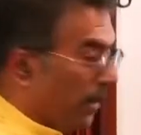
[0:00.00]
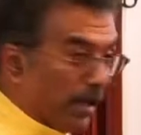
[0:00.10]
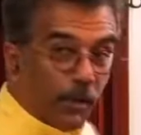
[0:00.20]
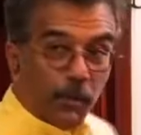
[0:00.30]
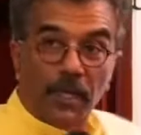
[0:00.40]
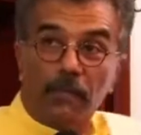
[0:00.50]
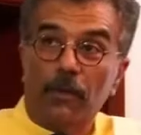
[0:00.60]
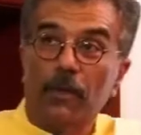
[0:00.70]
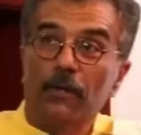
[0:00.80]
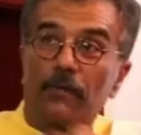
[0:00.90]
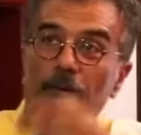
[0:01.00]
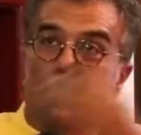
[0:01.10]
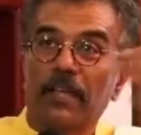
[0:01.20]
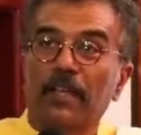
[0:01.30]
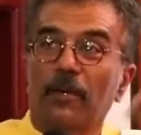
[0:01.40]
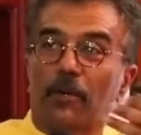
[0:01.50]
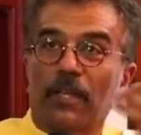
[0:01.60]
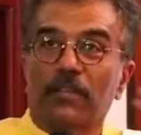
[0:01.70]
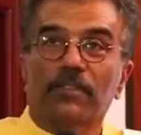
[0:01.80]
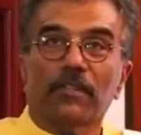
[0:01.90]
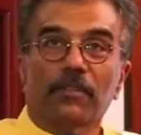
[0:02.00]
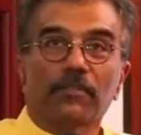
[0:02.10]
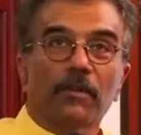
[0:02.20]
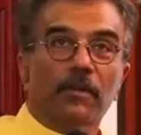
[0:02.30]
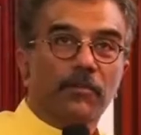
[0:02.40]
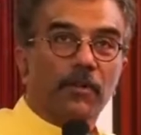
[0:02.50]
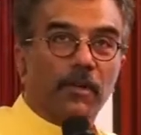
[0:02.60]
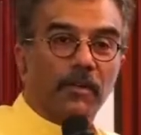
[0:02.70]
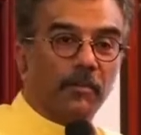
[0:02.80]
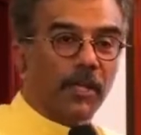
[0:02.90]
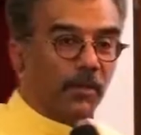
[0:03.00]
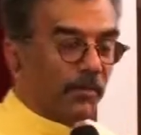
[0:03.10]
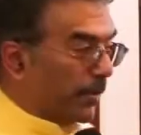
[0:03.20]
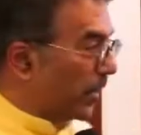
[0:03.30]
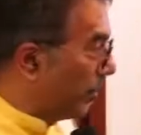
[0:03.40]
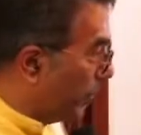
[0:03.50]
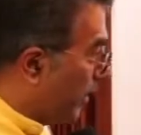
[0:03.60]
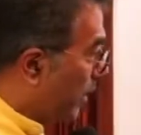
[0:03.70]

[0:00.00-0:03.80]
I know we have a lot of our banking colleagues here, so I'm sure it will be good for them.